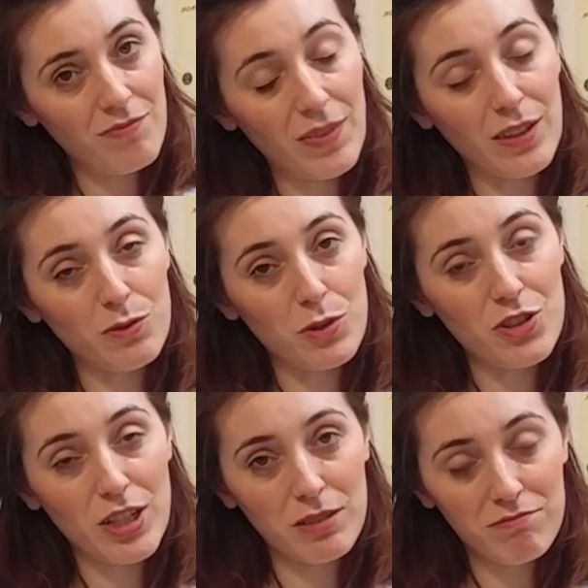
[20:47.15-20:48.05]
Thanks for
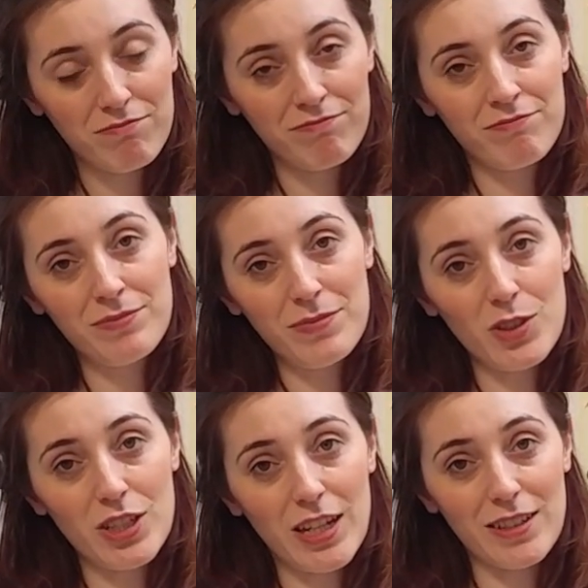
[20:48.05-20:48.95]
watching.
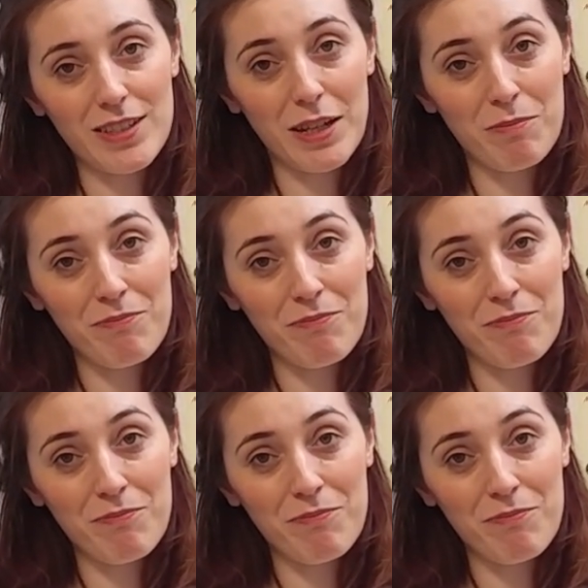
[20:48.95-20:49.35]
See you next time.